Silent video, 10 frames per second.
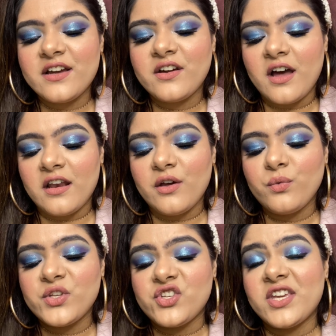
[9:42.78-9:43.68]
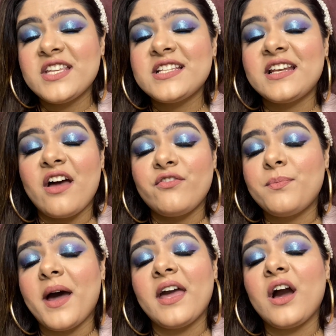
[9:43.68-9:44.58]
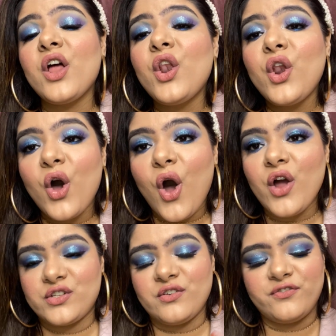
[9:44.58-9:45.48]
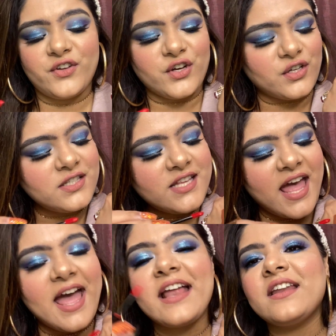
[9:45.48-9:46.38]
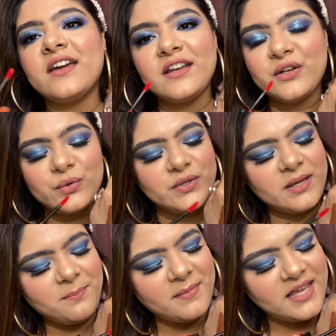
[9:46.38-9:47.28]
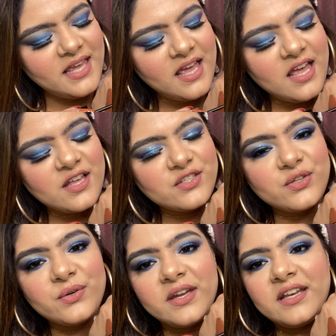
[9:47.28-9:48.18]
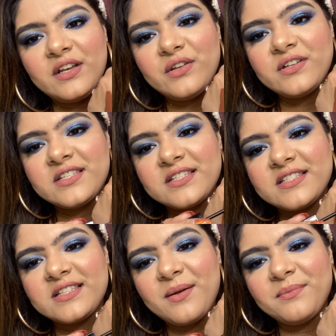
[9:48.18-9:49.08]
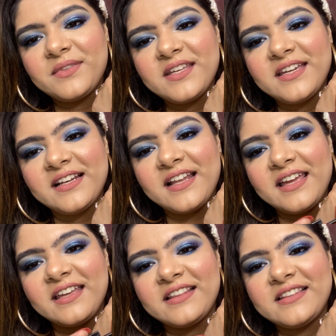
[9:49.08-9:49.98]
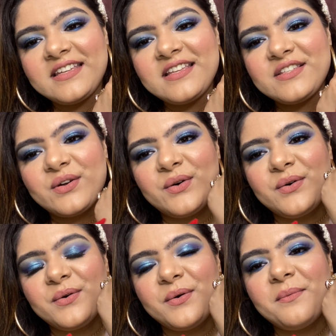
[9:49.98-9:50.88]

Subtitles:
a color which is loved by a lot of girls, and including me. So it looks something like this. Oh